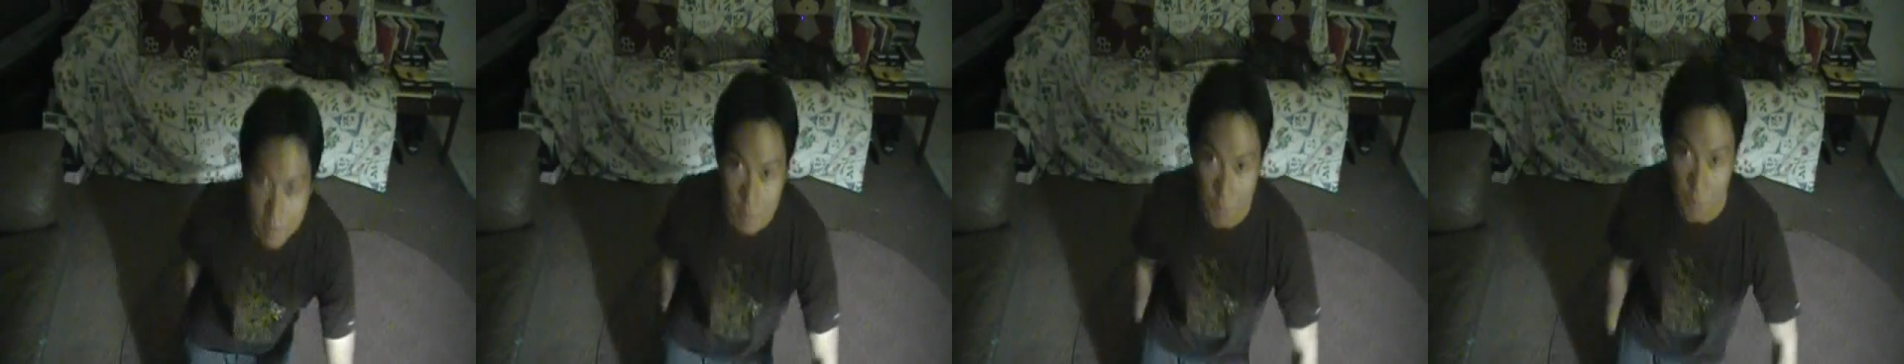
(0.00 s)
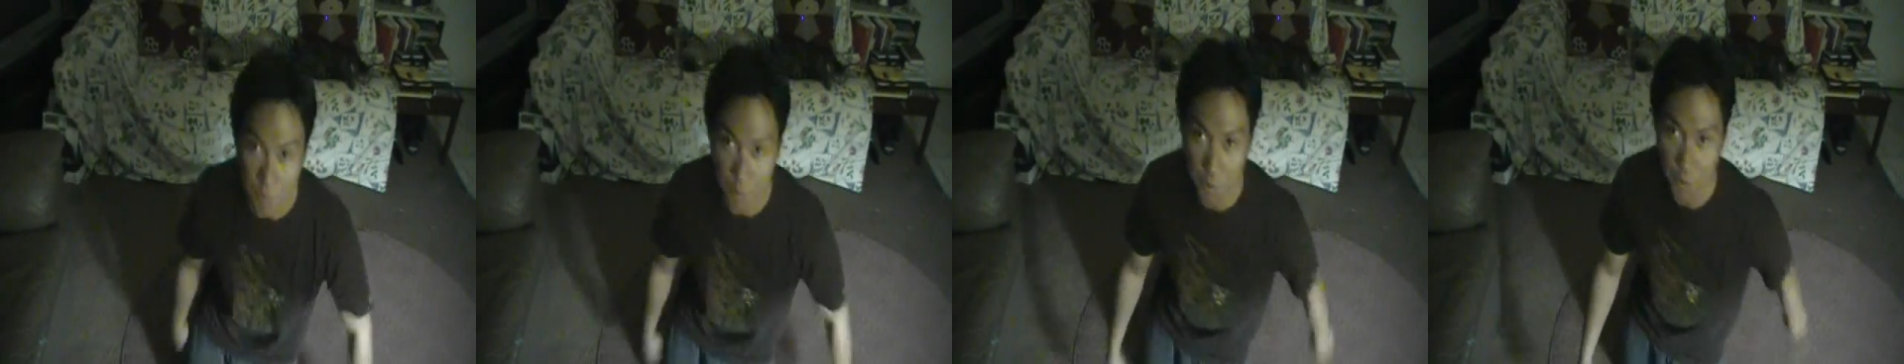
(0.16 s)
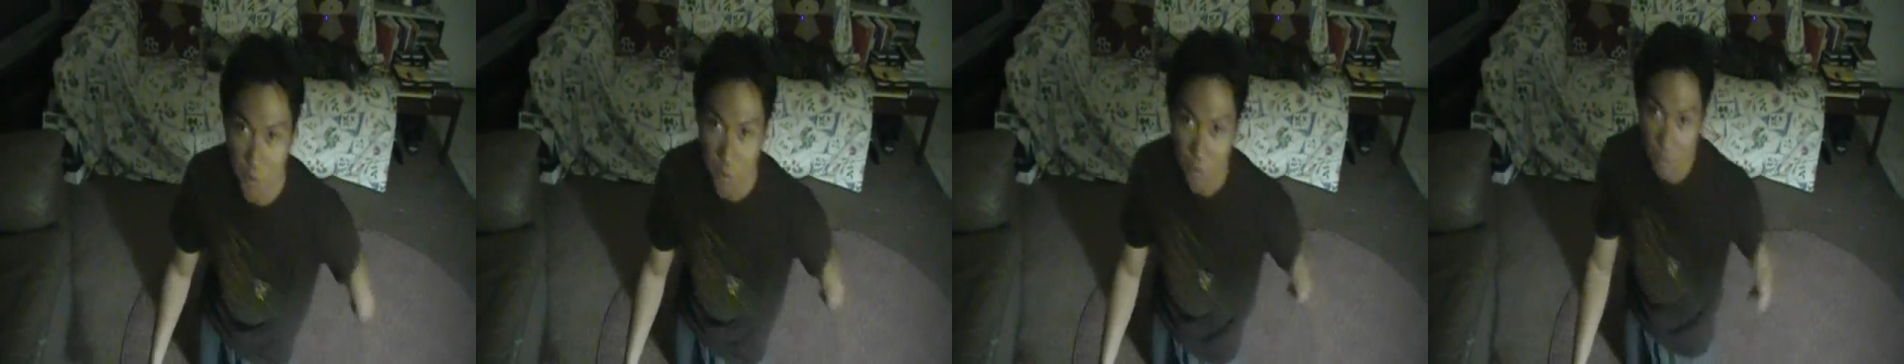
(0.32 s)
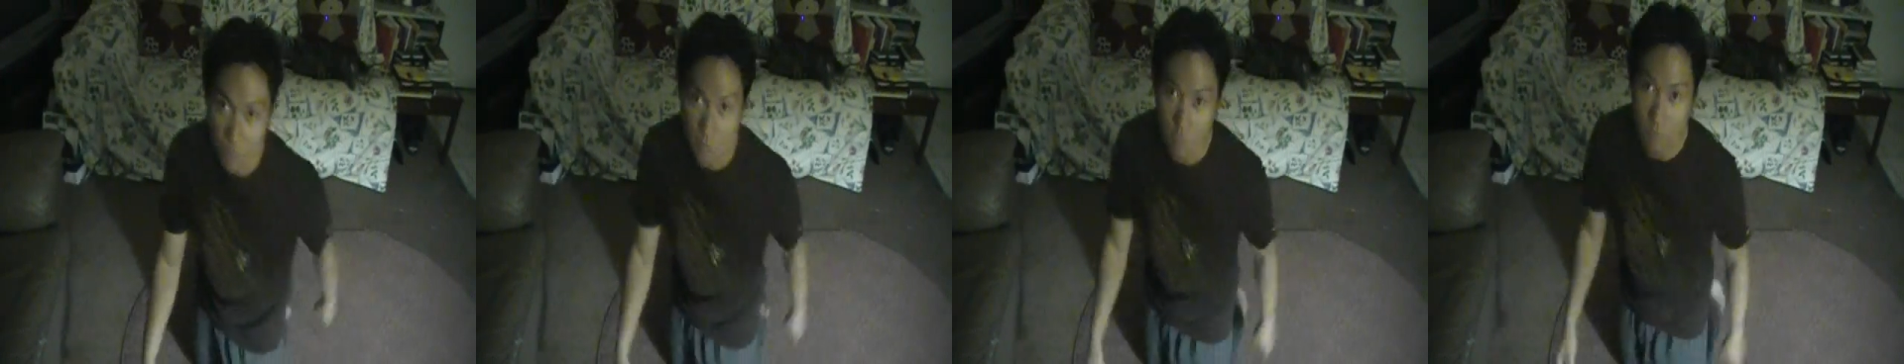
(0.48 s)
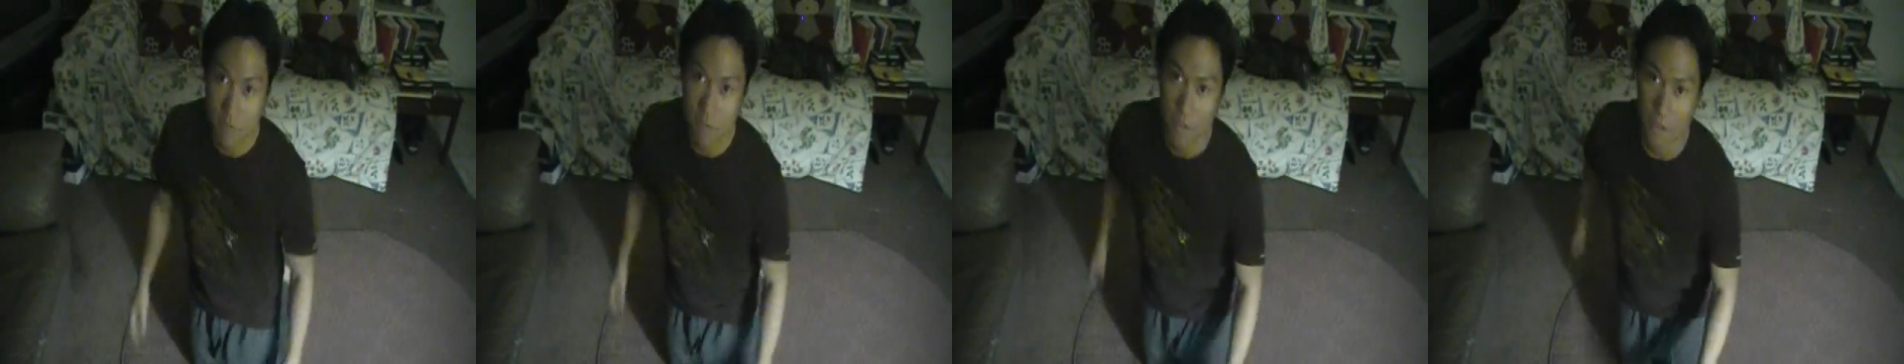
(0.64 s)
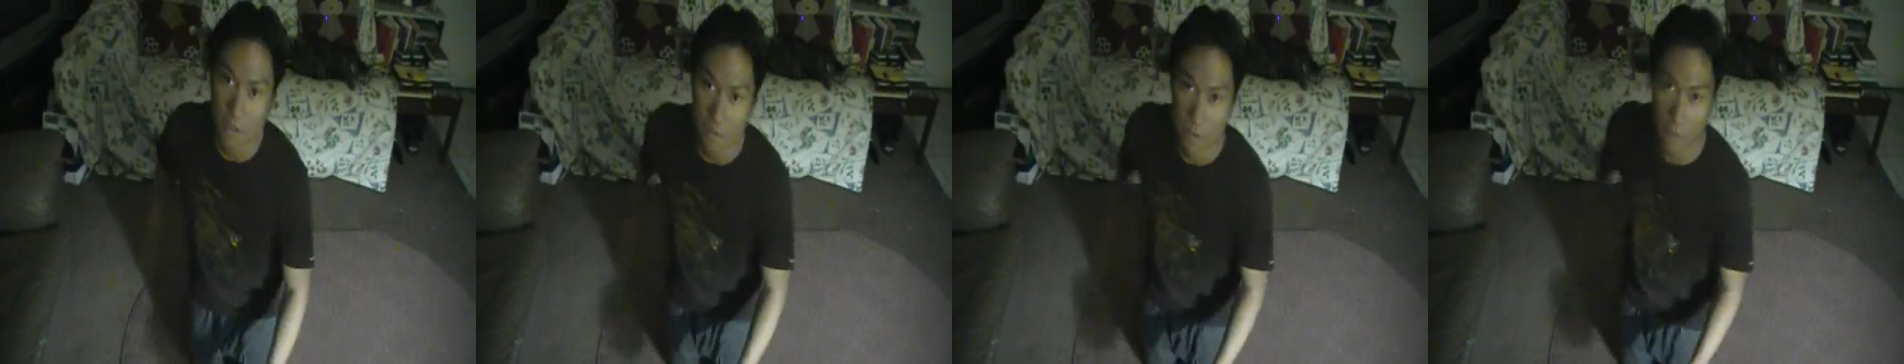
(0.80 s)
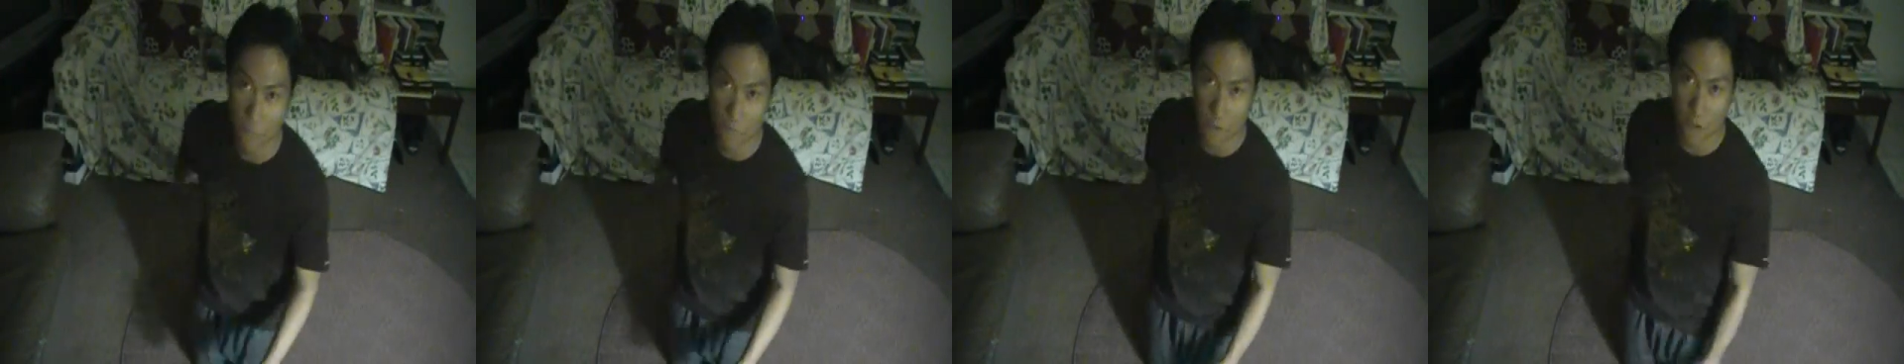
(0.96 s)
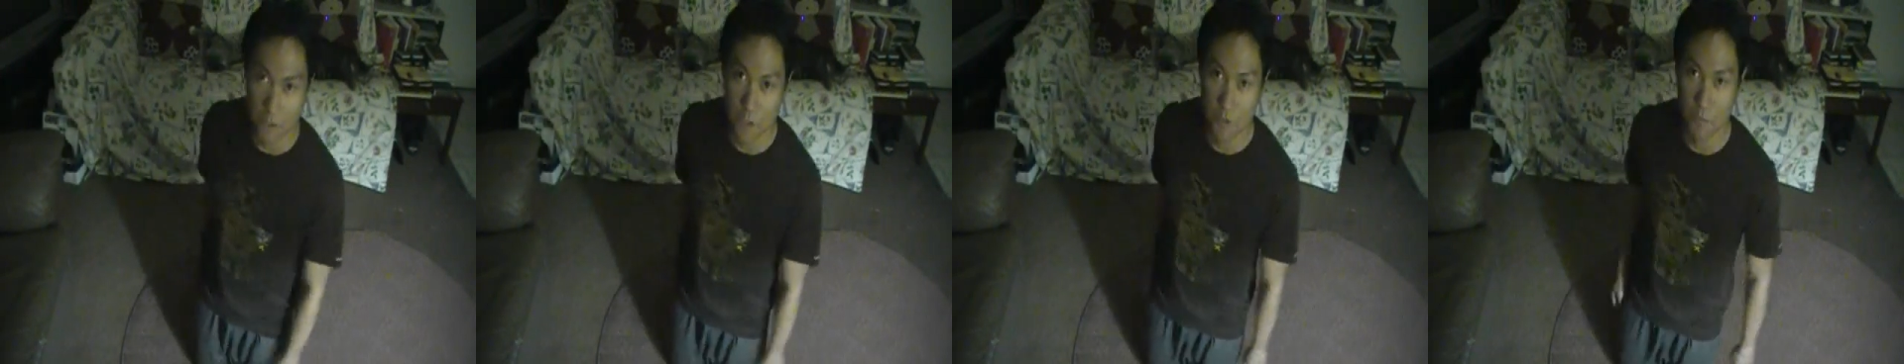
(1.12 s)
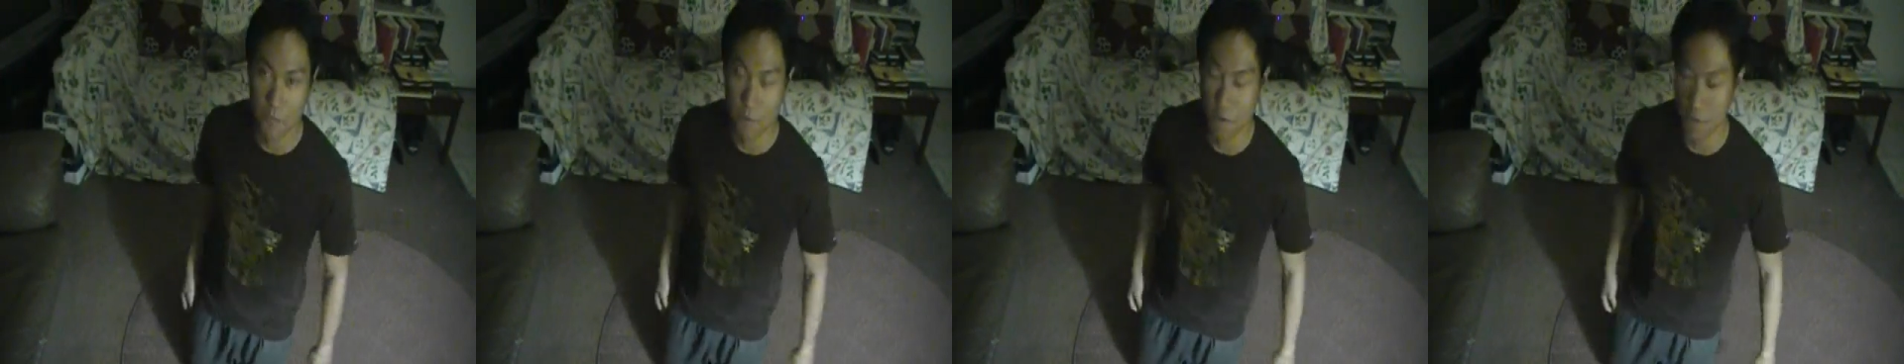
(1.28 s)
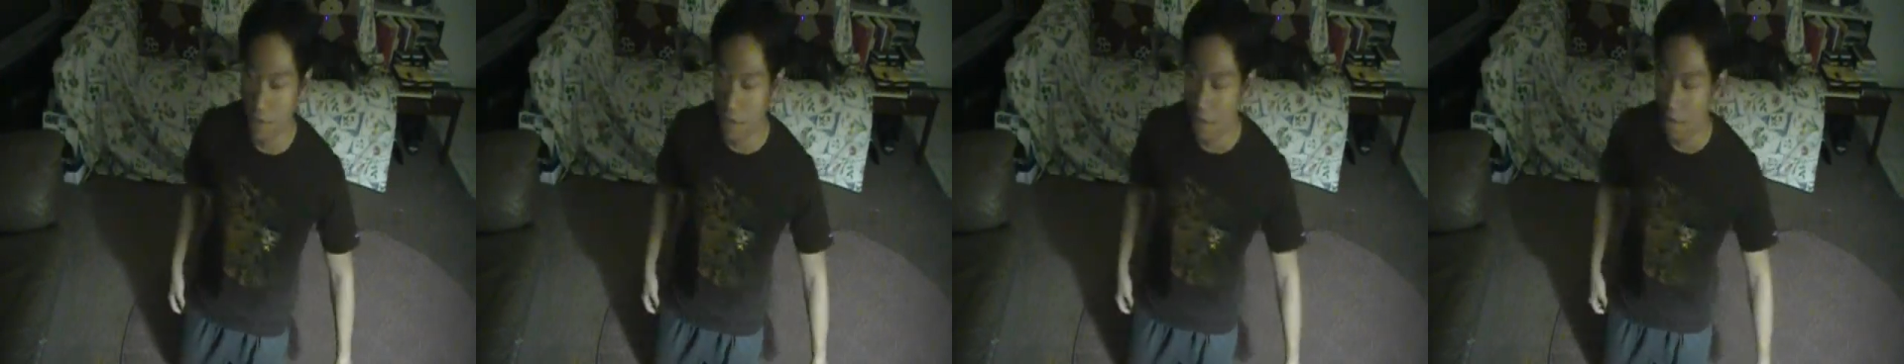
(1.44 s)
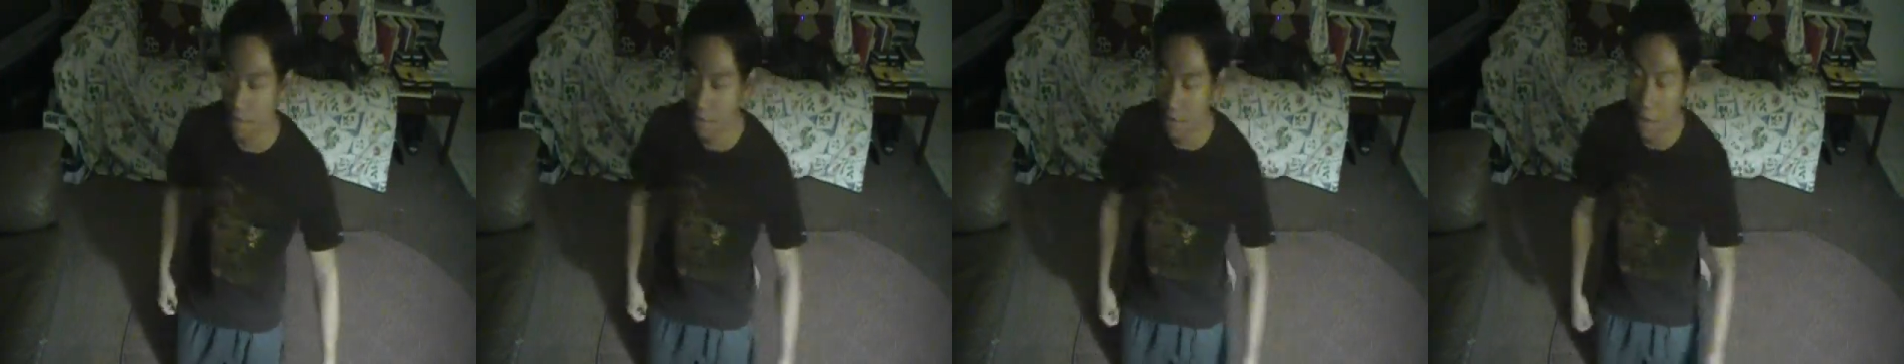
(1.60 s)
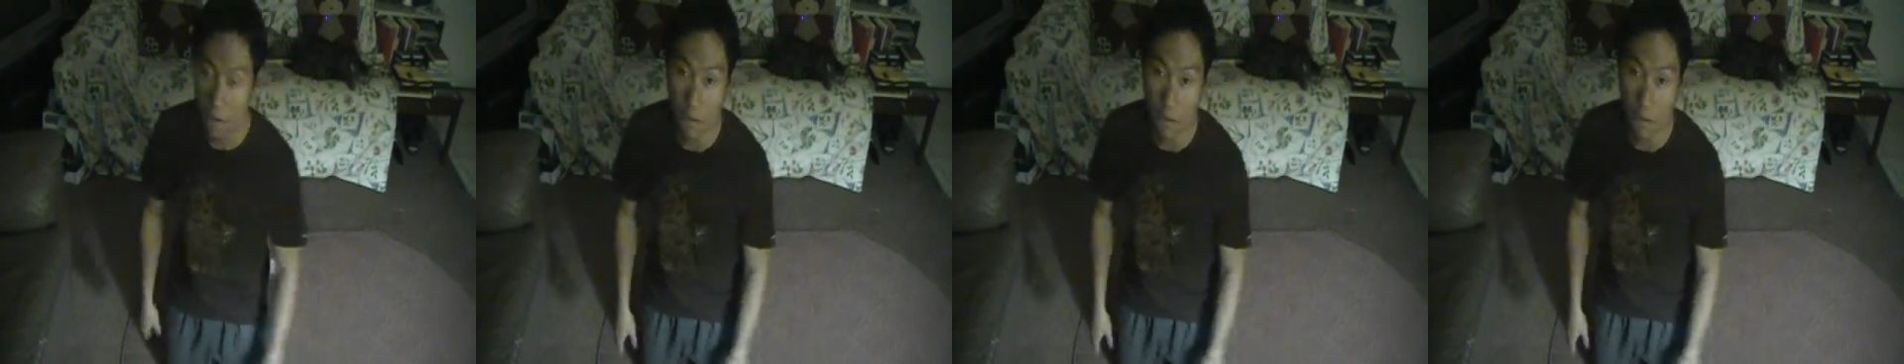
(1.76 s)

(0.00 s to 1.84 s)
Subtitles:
To do the reverse push-ups,